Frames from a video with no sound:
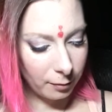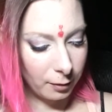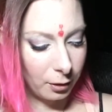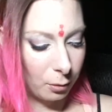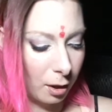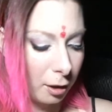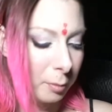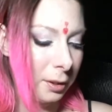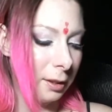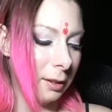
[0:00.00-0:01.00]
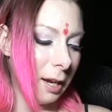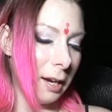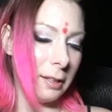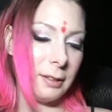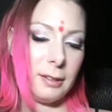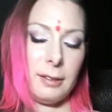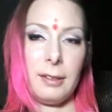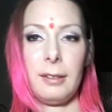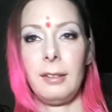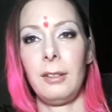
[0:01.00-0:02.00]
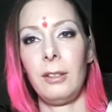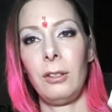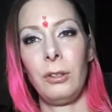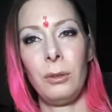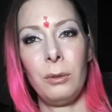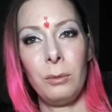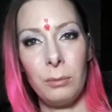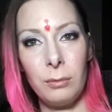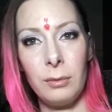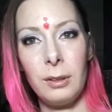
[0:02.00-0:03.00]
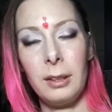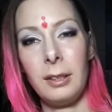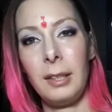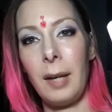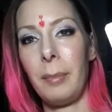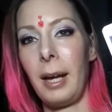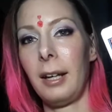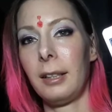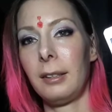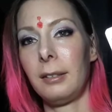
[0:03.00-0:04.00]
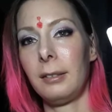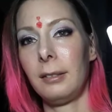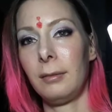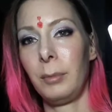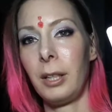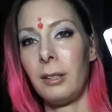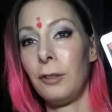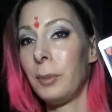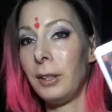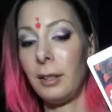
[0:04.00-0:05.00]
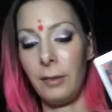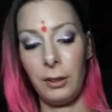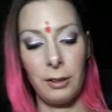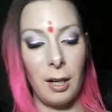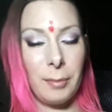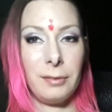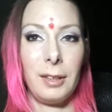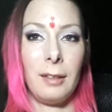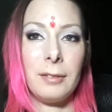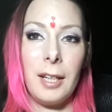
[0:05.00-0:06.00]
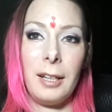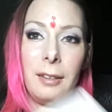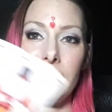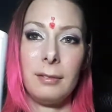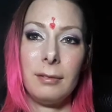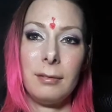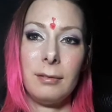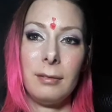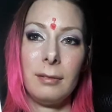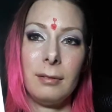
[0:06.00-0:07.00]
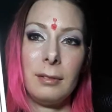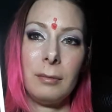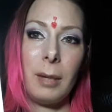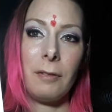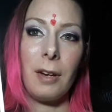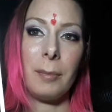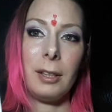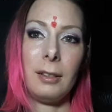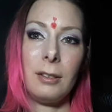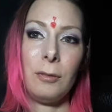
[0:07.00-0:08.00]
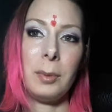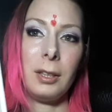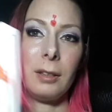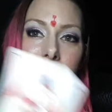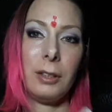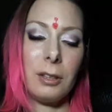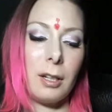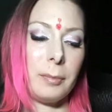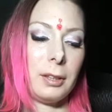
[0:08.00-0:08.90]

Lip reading: You are being asked to step back because you've been giving your cup of love, right? My feminines, you've been giving your cup of